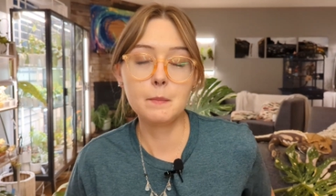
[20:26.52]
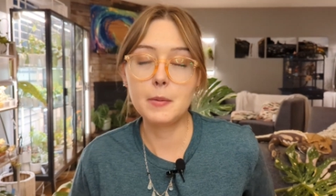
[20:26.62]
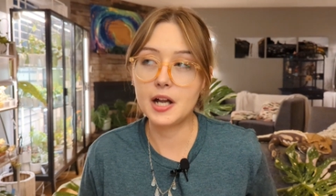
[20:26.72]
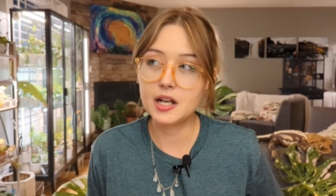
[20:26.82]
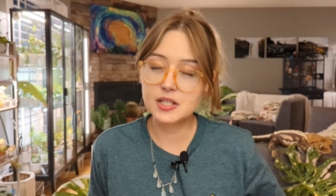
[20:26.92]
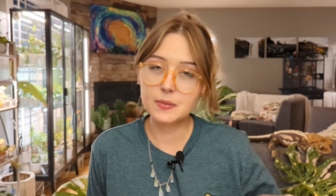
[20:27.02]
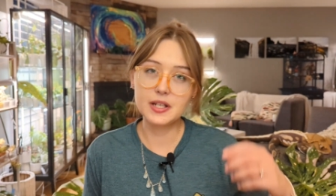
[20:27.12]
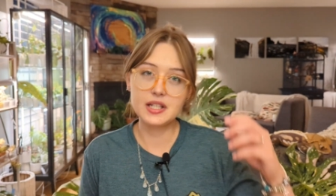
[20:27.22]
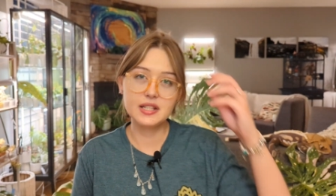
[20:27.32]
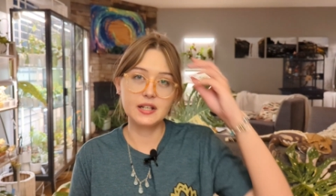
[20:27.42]
But I just
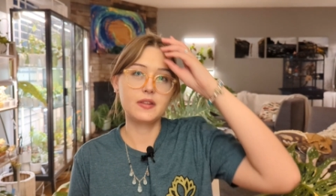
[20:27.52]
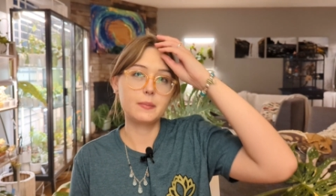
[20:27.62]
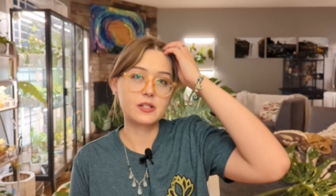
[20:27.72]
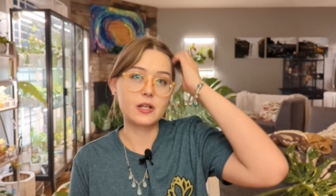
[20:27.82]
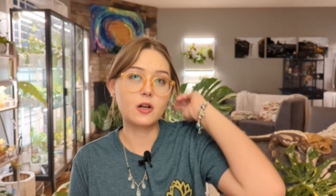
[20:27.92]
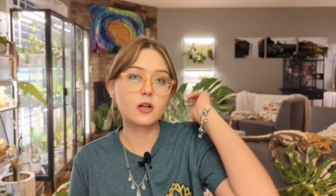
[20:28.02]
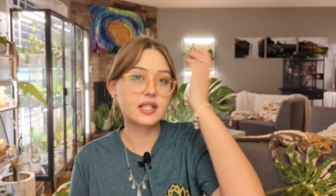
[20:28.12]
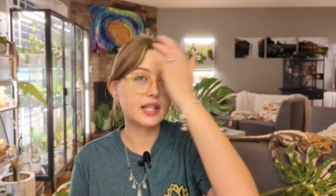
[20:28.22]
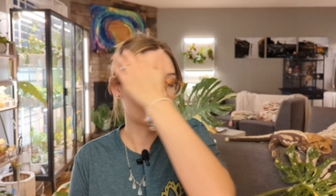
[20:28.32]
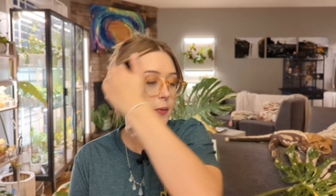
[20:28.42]
wanted to give them a shout out
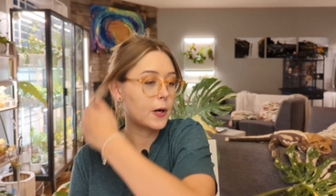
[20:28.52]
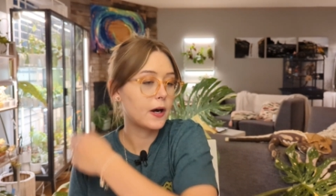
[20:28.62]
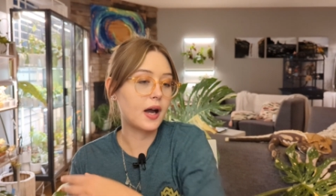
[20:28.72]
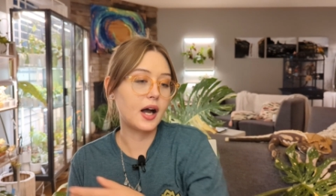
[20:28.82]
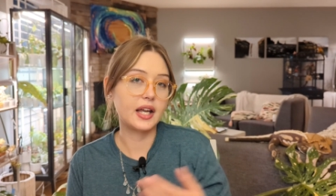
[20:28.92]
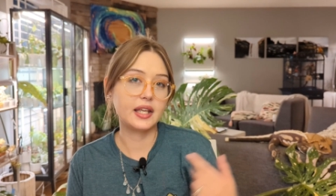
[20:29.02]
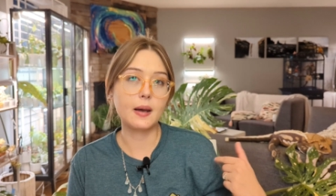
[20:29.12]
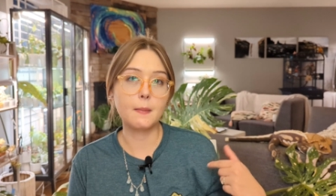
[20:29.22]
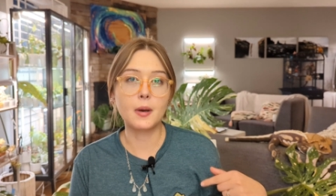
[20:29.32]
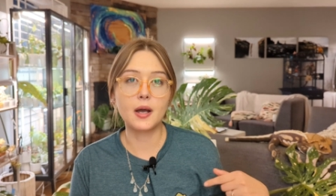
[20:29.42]
because that's where I
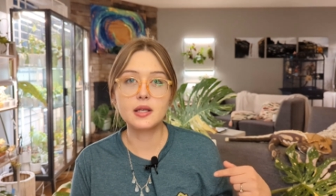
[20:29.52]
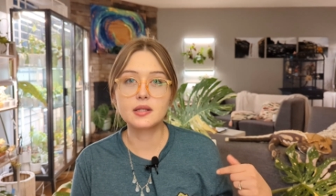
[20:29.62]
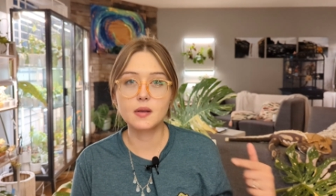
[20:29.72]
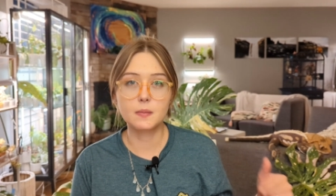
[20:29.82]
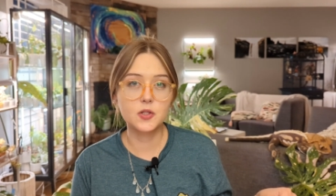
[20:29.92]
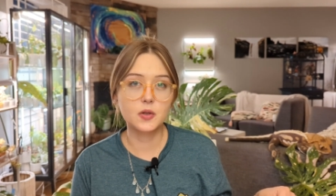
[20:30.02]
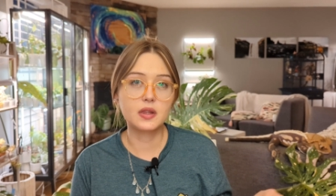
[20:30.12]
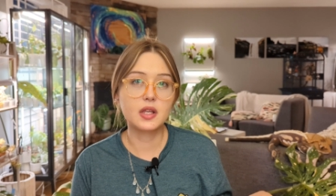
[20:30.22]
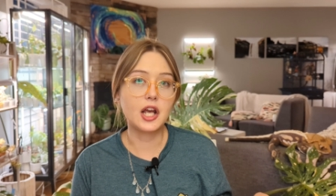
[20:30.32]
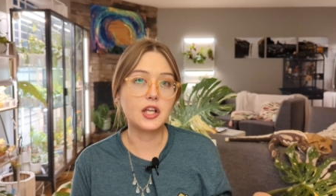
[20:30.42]
get my
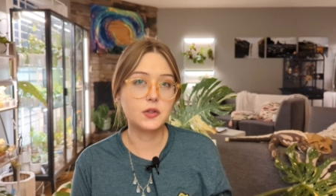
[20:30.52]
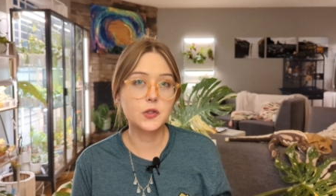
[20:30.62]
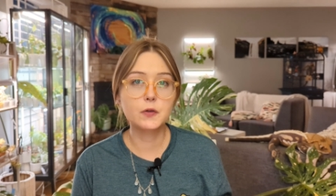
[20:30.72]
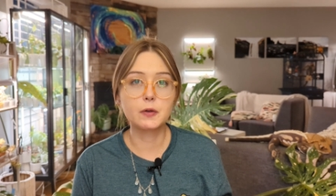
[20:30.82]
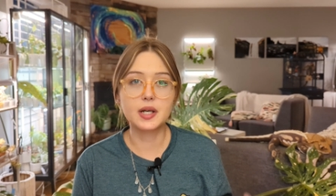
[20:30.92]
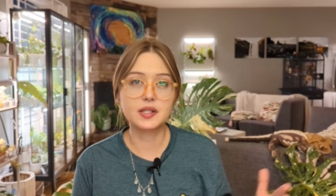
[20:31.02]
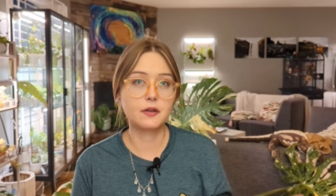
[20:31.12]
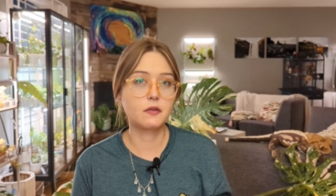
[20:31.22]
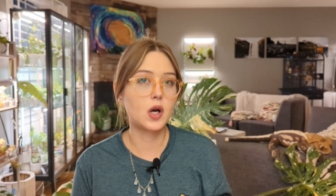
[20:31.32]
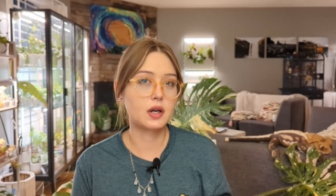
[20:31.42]
substrate that I use for my
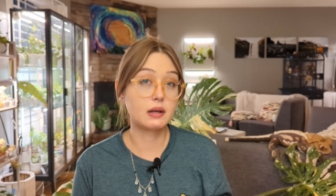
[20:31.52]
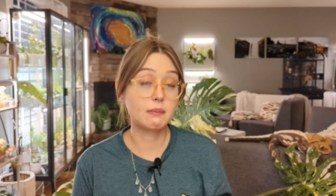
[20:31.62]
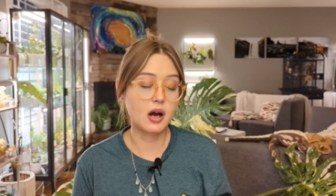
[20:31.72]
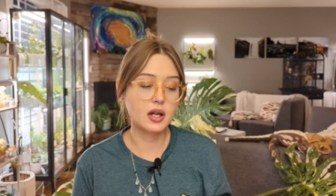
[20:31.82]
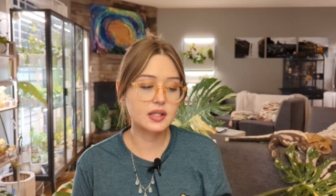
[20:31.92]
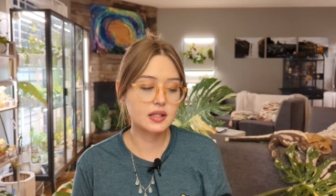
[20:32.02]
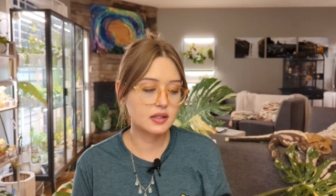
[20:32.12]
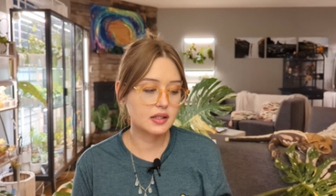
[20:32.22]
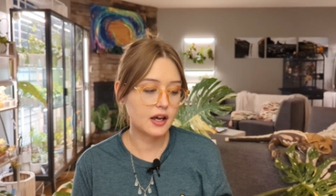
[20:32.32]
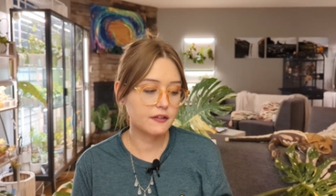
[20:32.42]
self-watering pots and
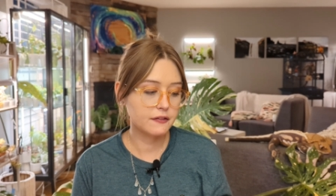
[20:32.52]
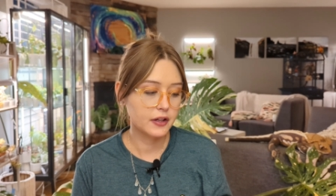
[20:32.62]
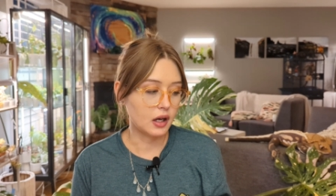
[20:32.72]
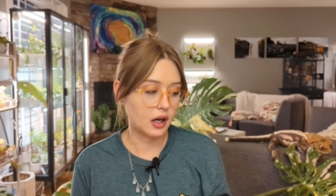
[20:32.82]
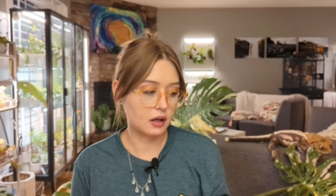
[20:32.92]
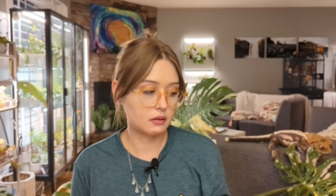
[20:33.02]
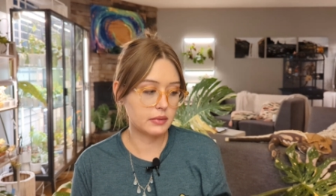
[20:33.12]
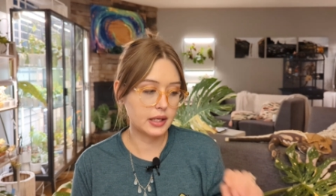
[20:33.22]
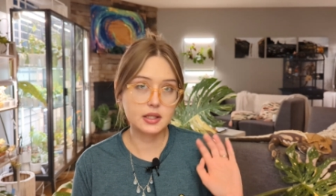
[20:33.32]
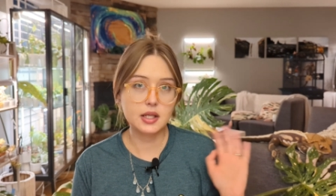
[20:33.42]
stuff.
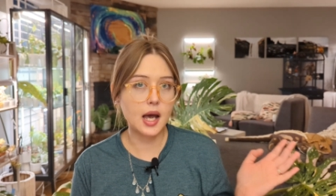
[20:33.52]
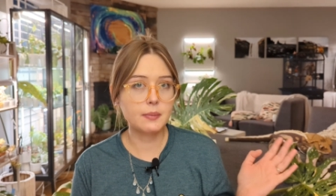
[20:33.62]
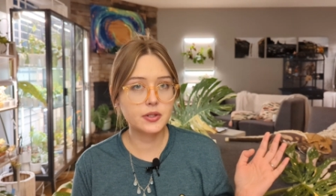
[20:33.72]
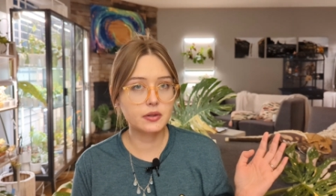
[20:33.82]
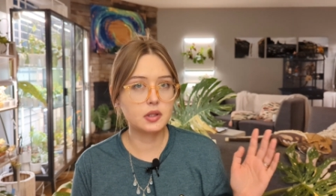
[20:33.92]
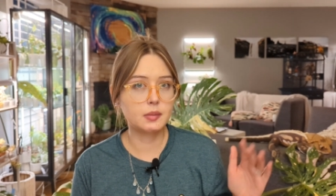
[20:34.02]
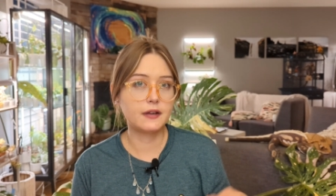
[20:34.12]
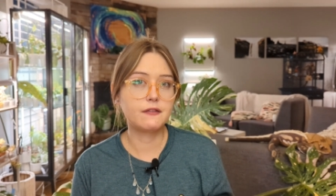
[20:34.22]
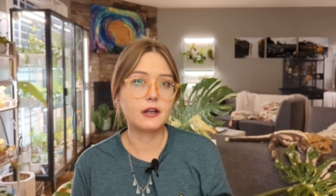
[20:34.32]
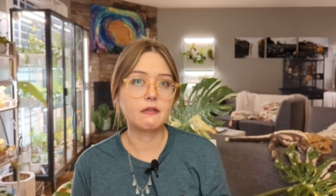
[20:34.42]
Um, it's absolutely
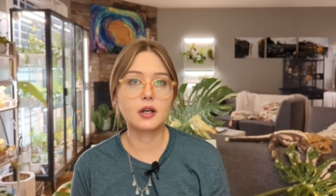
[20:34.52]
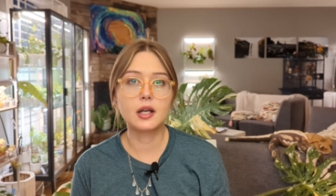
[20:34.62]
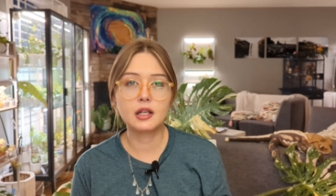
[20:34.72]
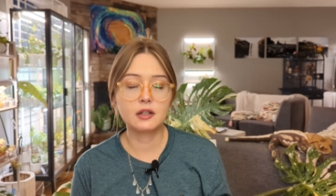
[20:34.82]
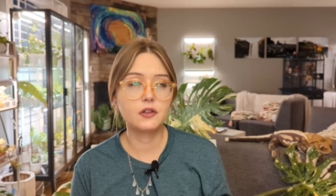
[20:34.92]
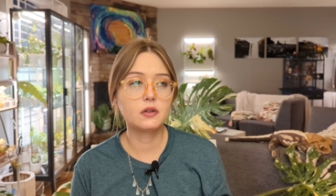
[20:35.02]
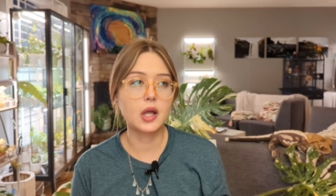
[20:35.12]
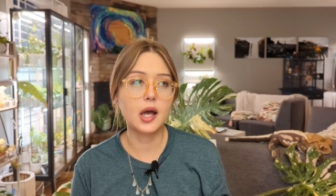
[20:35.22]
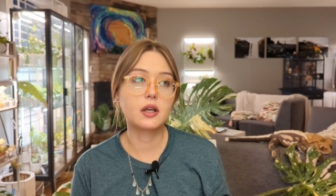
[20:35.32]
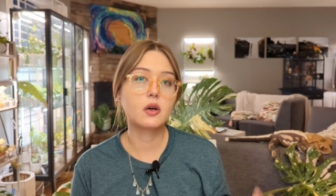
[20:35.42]
my favorite. And if you
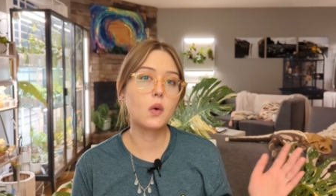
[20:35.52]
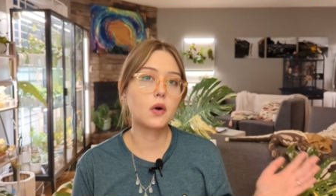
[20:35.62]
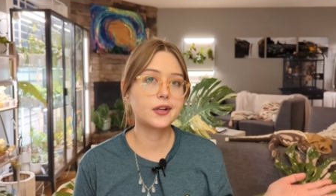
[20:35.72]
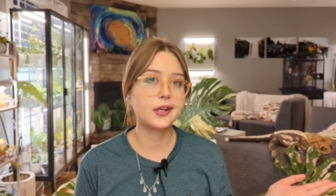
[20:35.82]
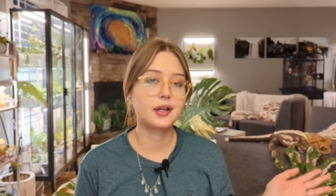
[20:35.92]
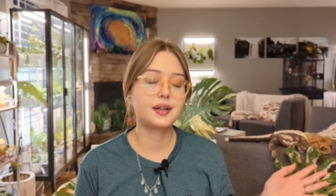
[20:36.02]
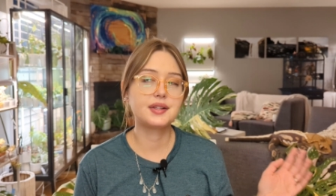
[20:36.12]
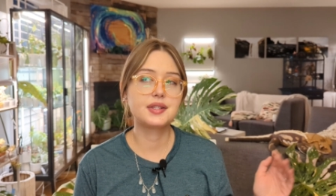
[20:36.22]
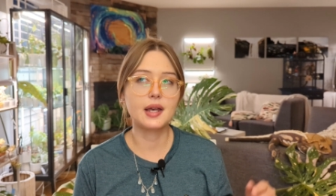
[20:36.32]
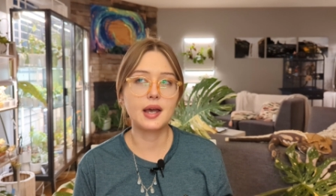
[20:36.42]
like
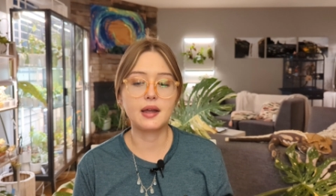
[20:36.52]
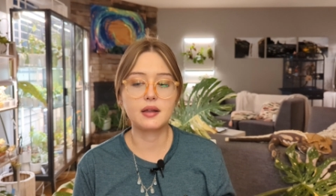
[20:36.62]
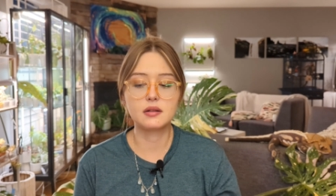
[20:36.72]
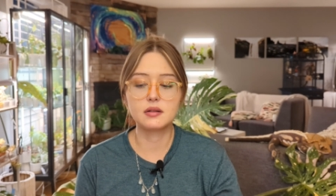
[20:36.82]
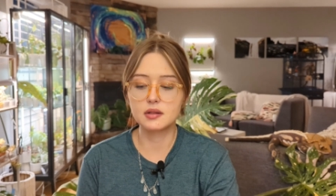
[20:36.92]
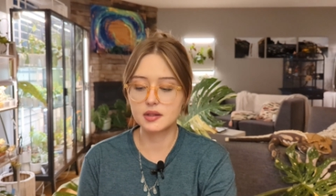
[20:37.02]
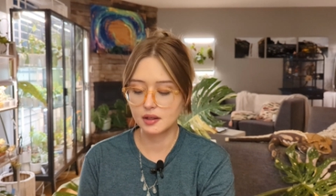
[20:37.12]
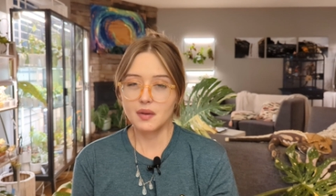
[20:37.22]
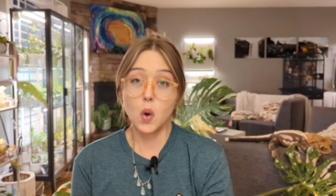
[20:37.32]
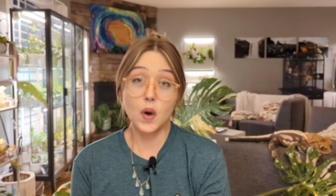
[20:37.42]
orchids and
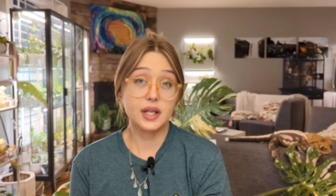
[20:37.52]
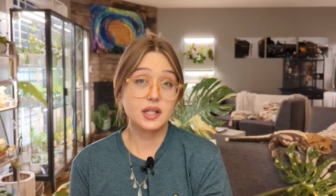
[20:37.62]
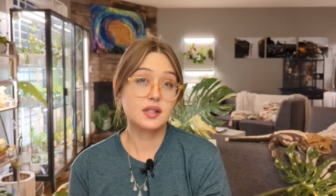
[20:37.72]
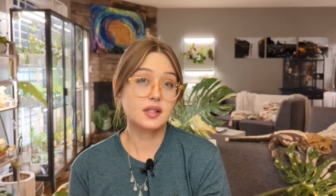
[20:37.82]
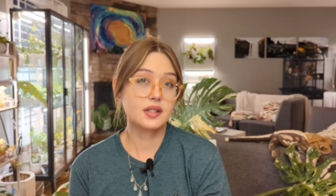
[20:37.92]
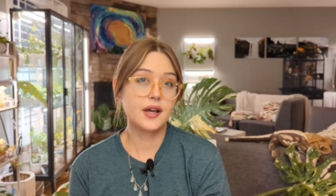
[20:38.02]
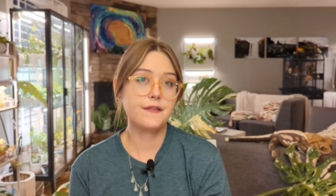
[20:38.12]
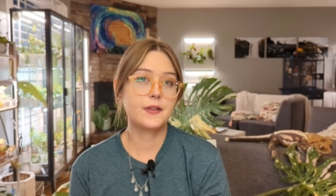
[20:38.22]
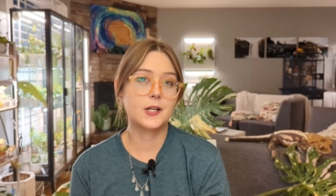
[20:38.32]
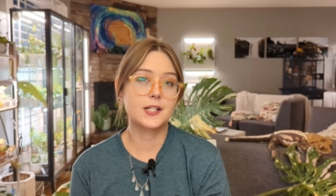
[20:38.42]
Hoyas and
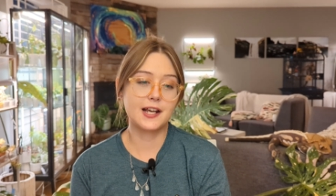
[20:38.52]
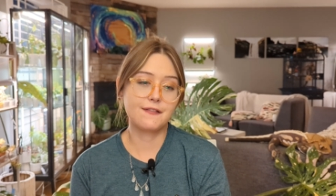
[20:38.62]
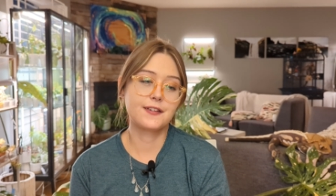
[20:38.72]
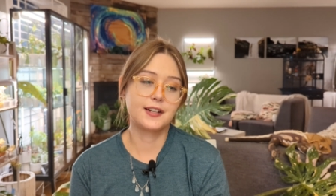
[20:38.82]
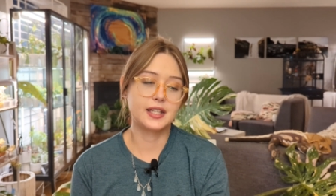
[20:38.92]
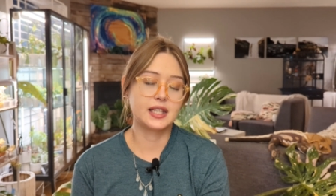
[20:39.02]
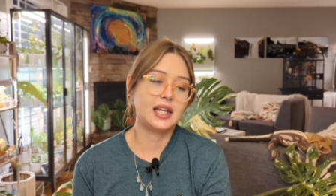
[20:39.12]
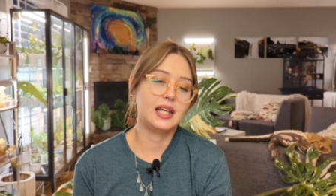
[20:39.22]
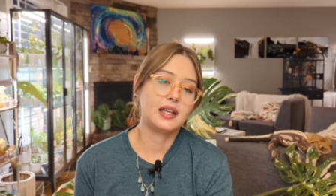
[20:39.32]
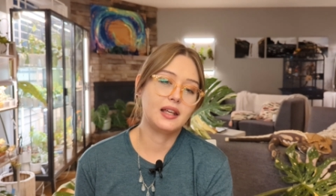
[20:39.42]
stuff, they're
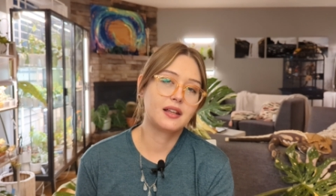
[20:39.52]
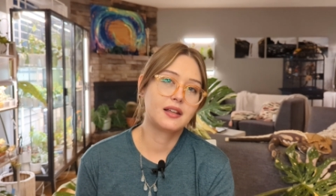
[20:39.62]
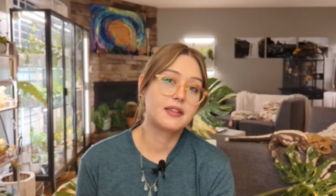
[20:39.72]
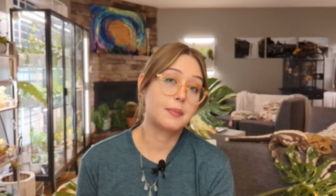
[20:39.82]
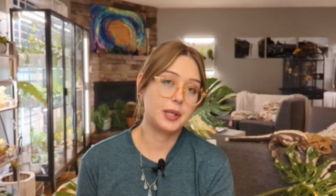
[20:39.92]
definitely the